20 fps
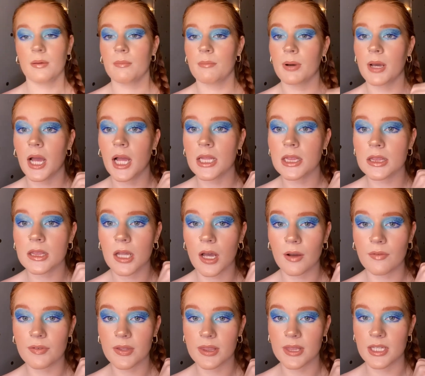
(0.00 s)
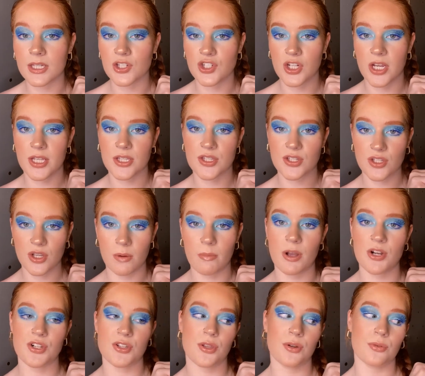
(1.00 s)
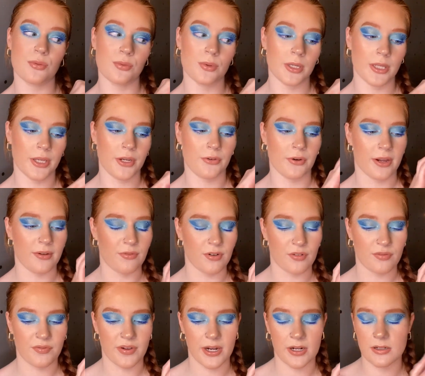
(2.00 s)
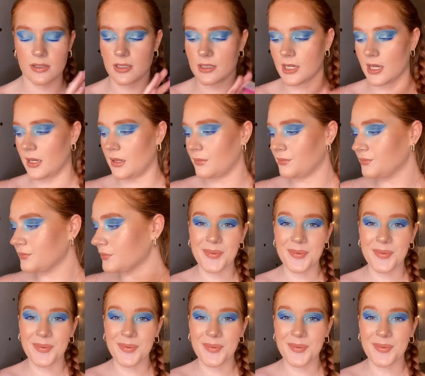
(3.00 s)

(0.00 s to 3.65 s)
But I love these shades so much. They're really great for fair skin.